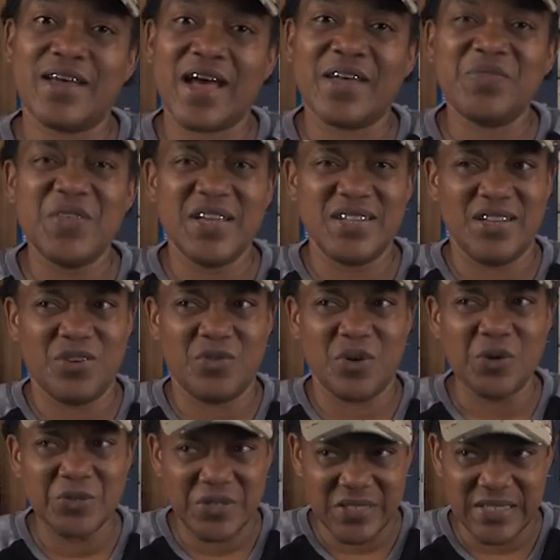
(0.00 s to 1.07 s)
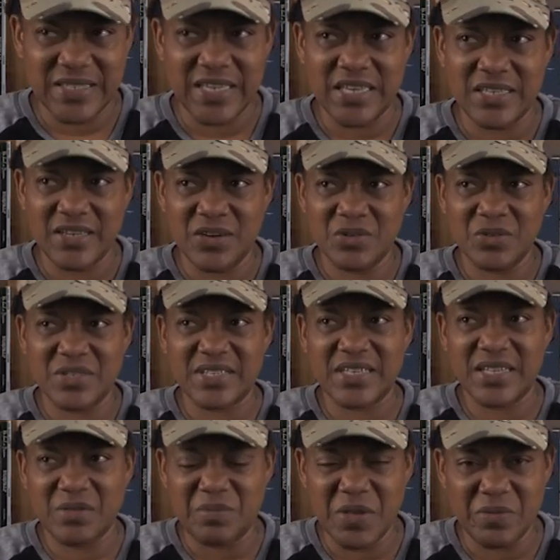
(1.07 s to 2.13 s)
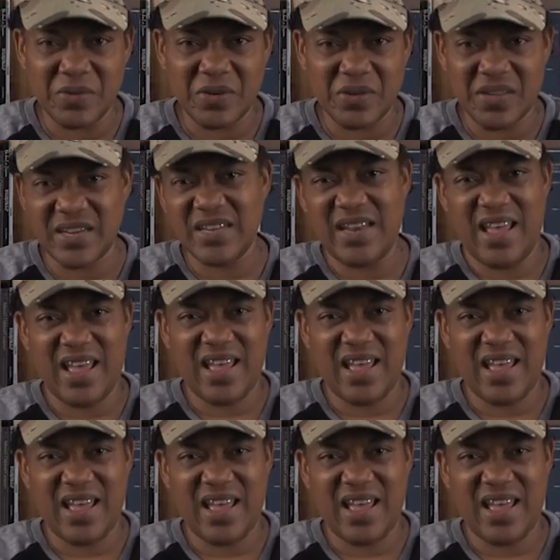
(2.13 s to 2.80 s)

I think the grossest thing, though, was seeing people cut in